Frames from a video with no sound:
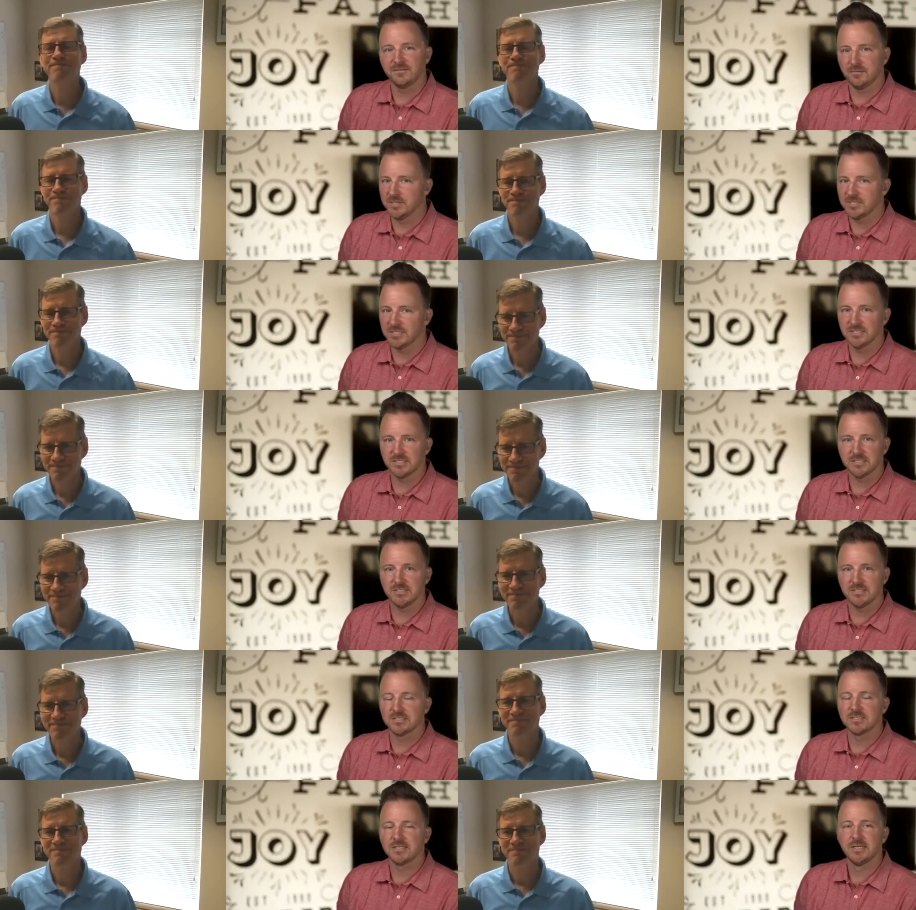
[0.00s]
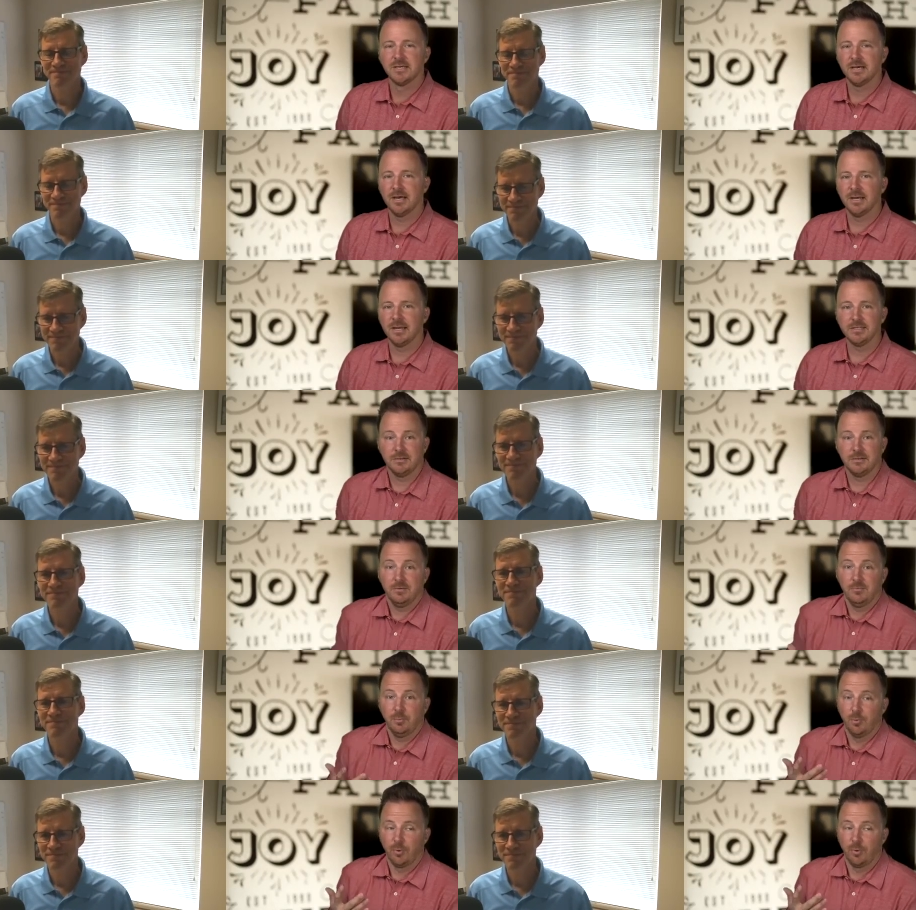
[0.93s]
Speaker 1: businesses. Uh, it, it, it,
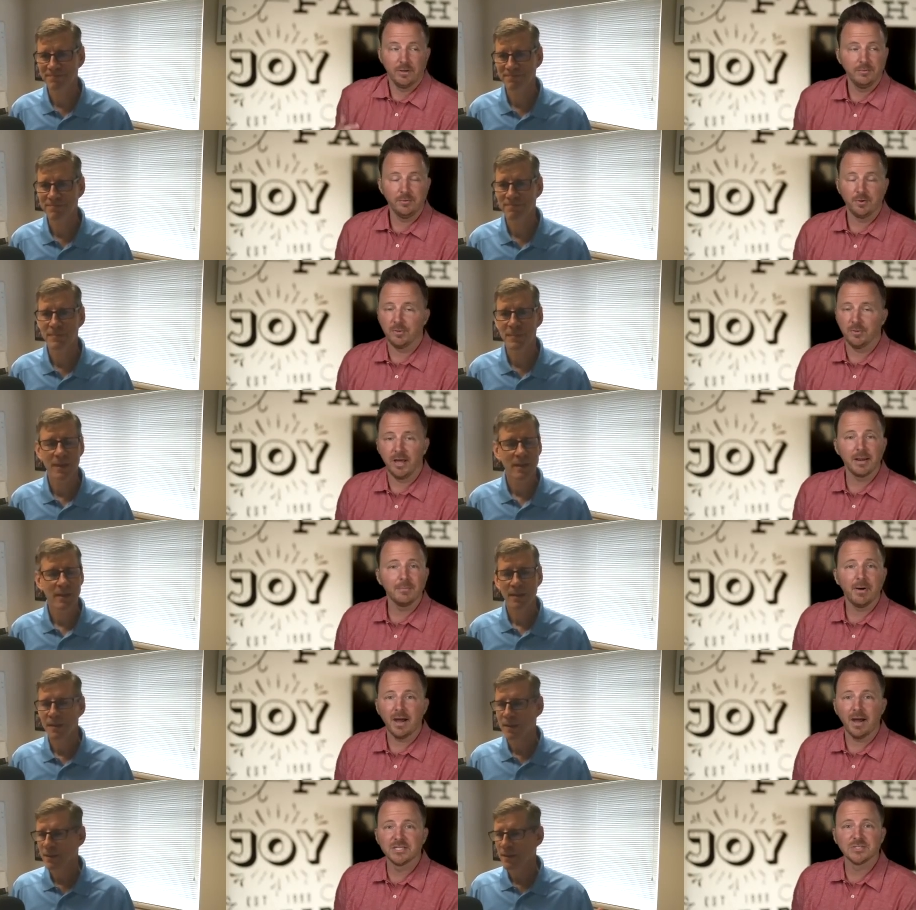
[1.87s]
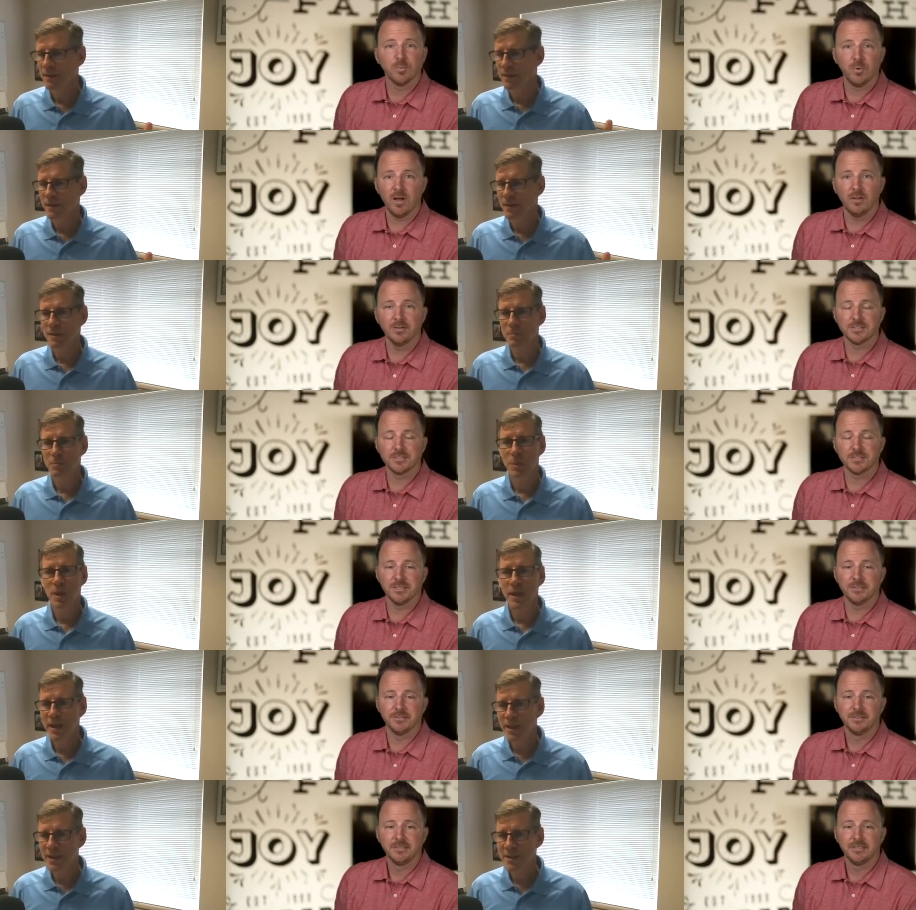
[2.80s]
would apply to mine as well. So
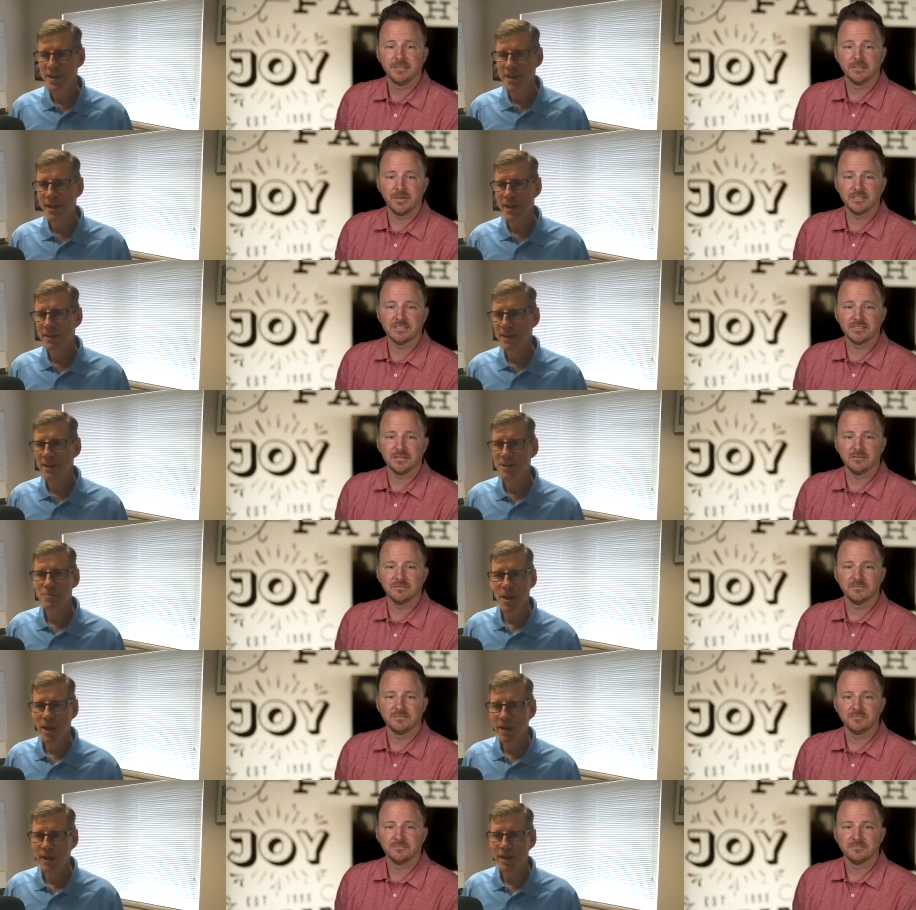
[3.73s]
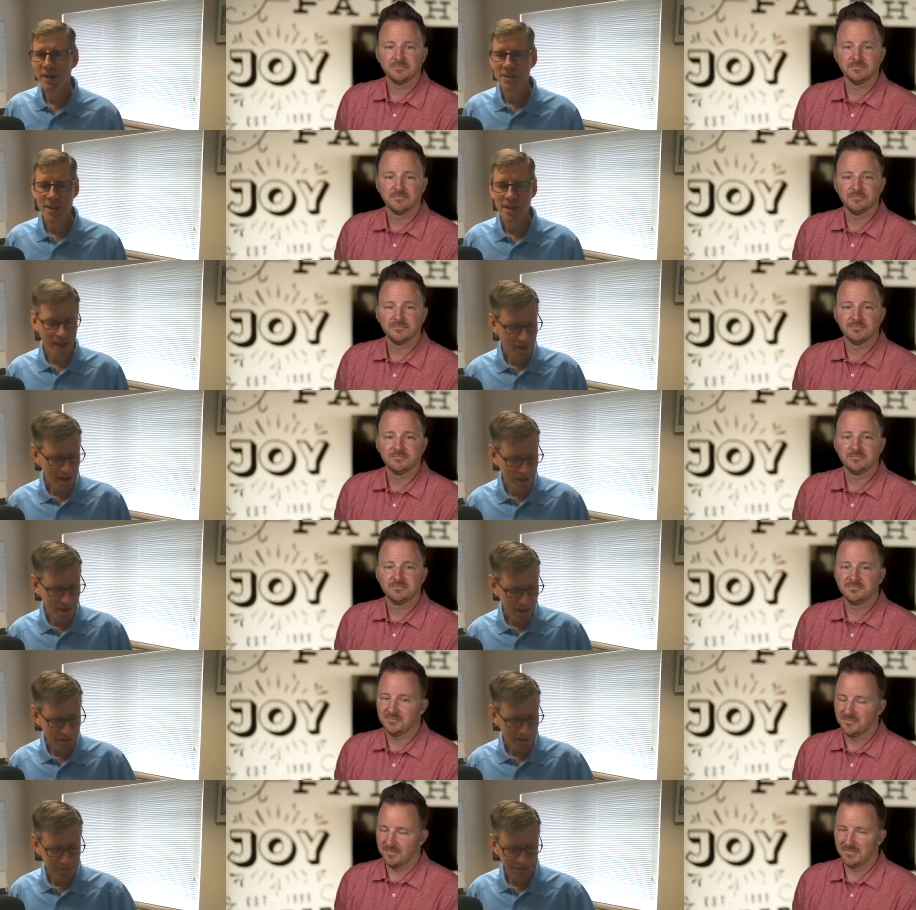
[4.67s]
blocking
Speaker 2: and tackling is blocking
Speaker 1: and tackling,
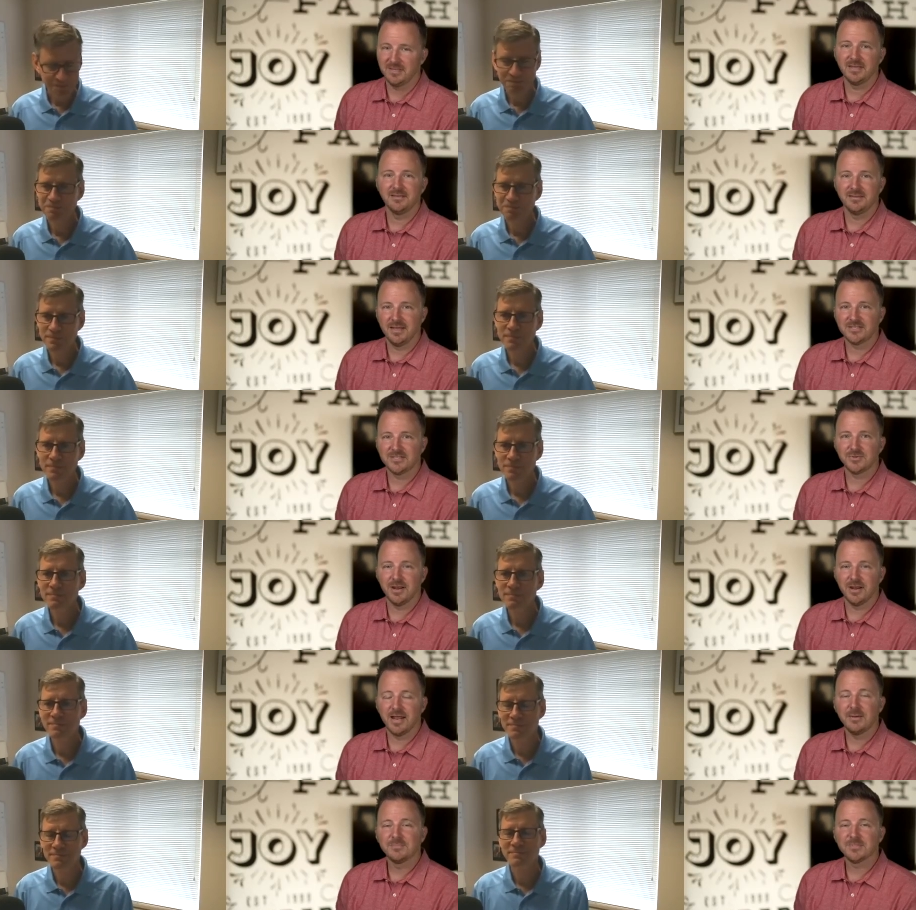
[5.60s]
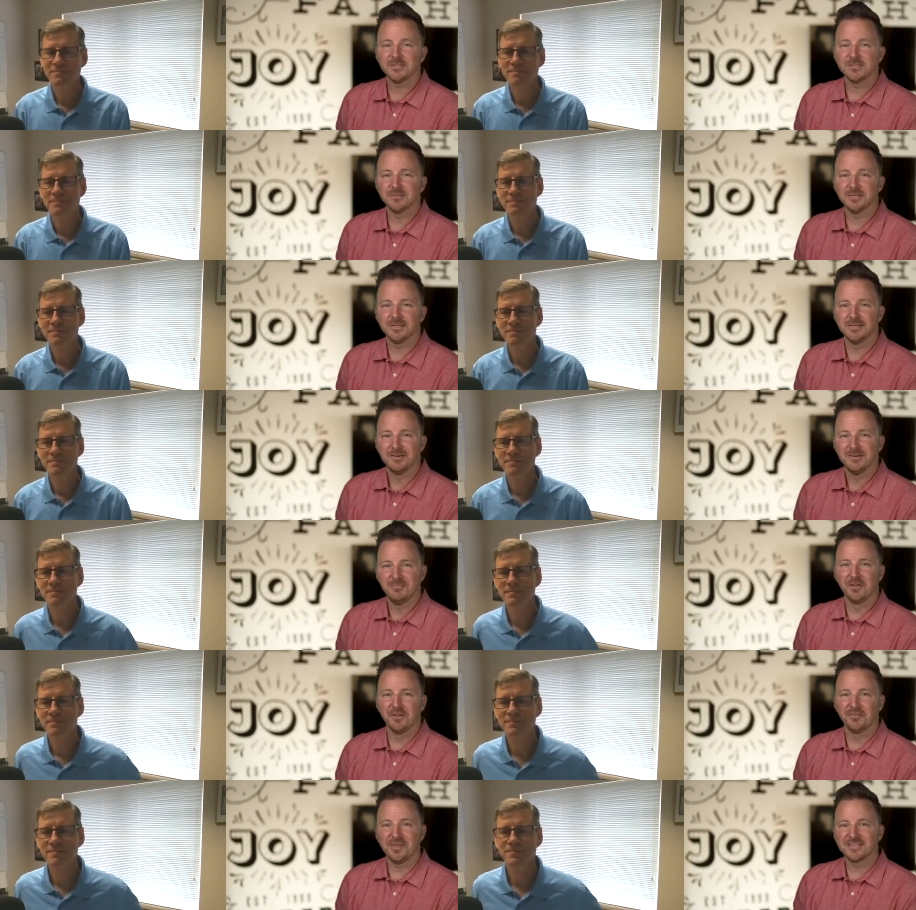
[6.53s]
right? That's right. Absolutely. Bill,
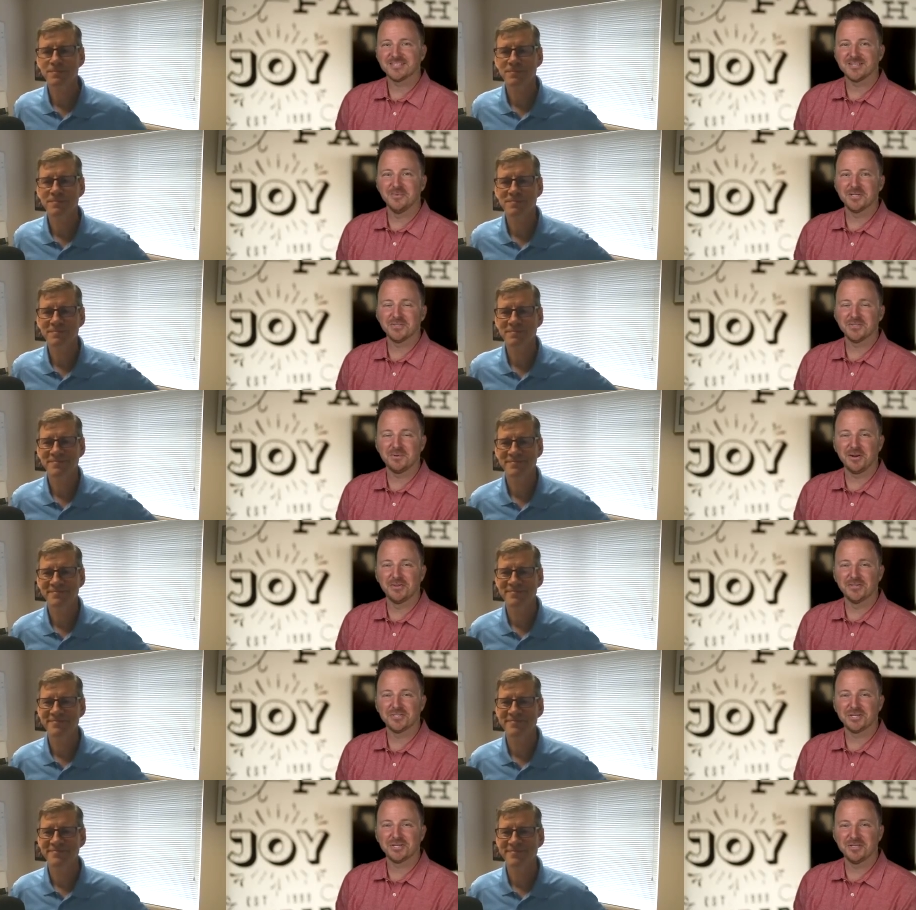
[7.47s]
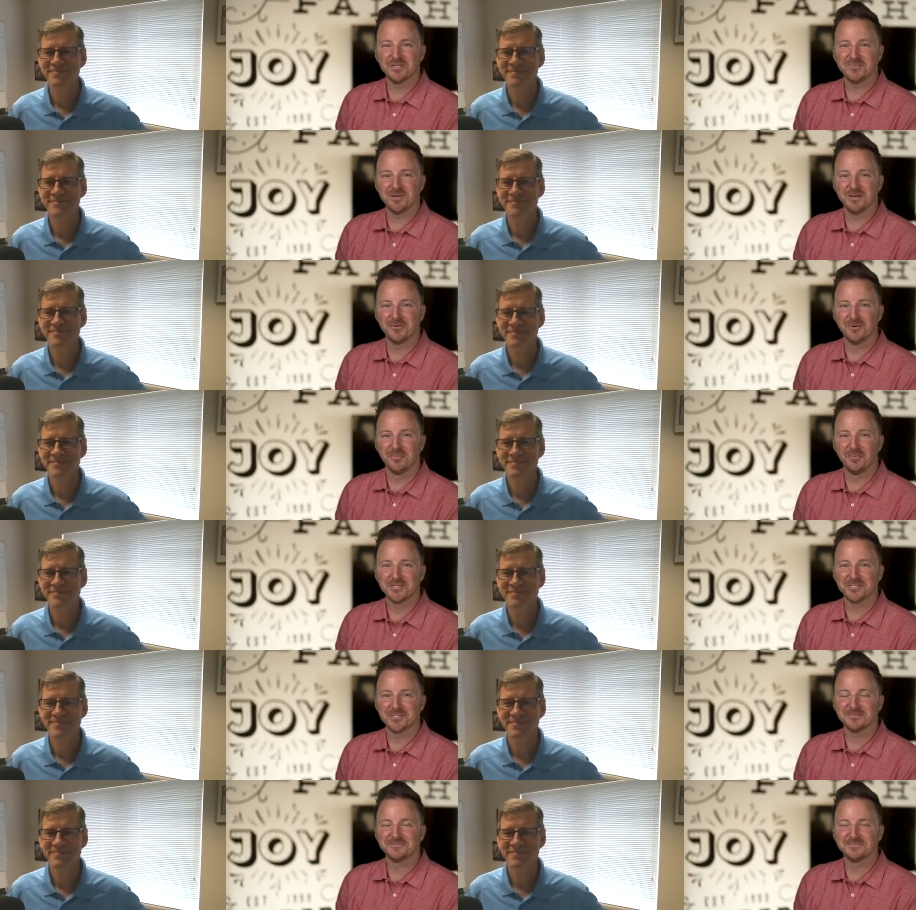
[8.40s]
thanks so much for being on the show. It's been a real pleasure.